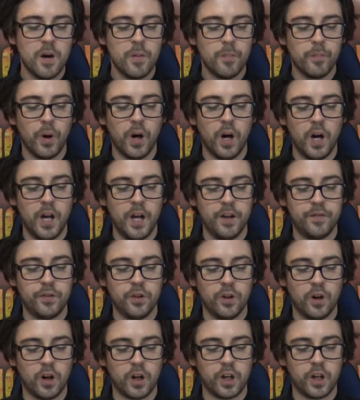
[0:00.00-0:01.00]
but if
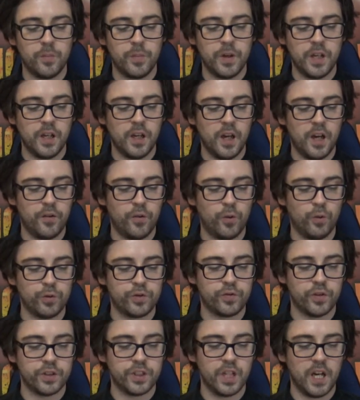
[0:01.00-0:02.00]
you are going to be hit rolls
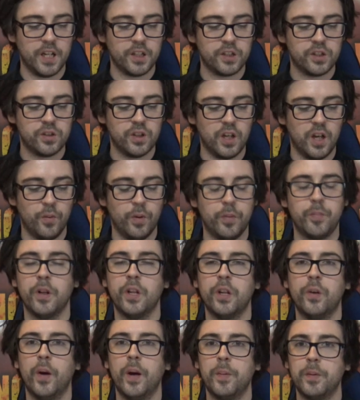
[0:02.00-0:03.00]
for attacks with
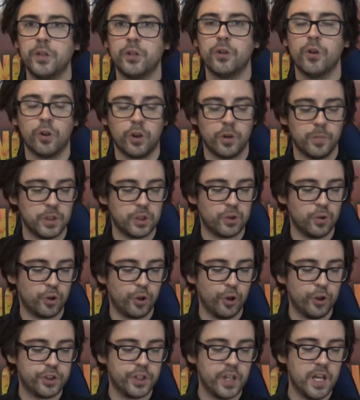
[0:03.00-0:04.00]
melee weapons, you're not going to be so
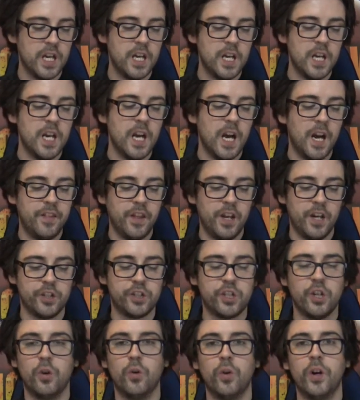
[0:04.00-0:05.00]
good. And then
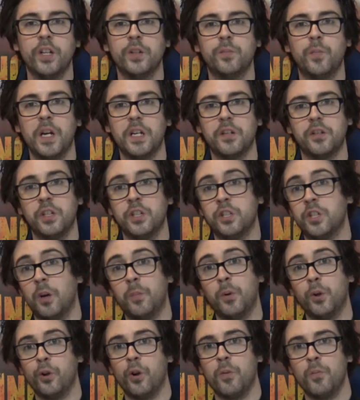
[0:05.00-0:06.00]
assault is basically
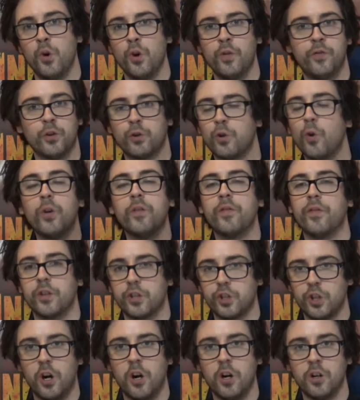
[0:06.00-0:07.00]
double your move. You're going for
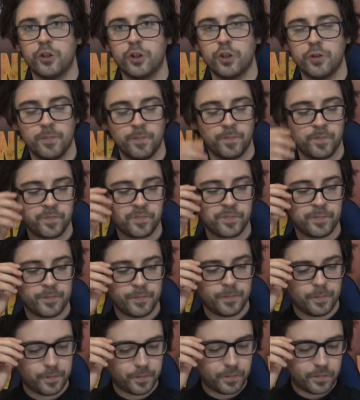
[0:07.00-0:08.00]
charge.
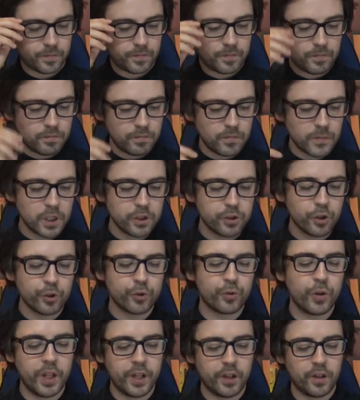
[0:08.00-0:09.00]
So
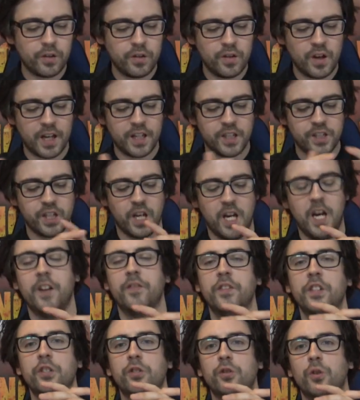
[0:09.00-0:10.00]
it's really nice to have
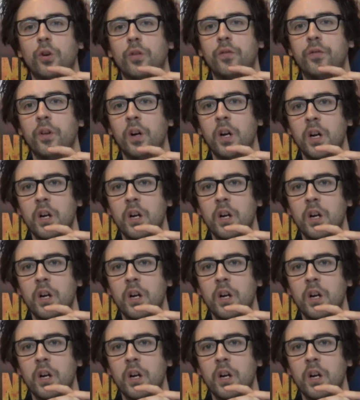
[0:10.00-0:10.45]
these sort of